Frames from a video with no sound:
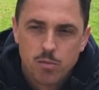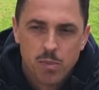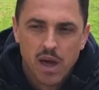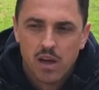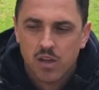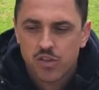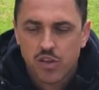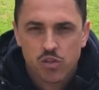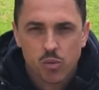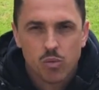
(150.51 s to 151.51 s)
But I
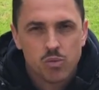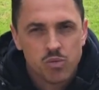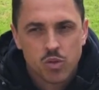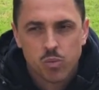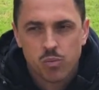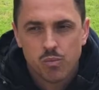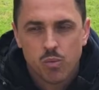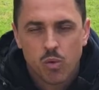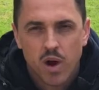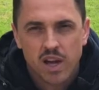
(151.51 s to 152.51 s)
think this
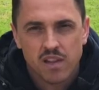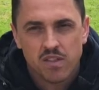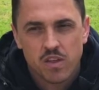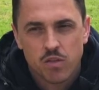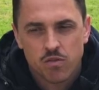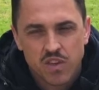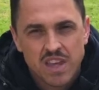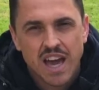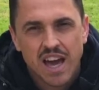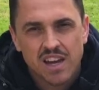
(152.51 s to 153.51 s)
wine and this
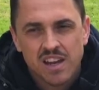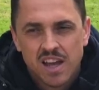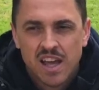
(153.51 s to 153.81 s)
vineyard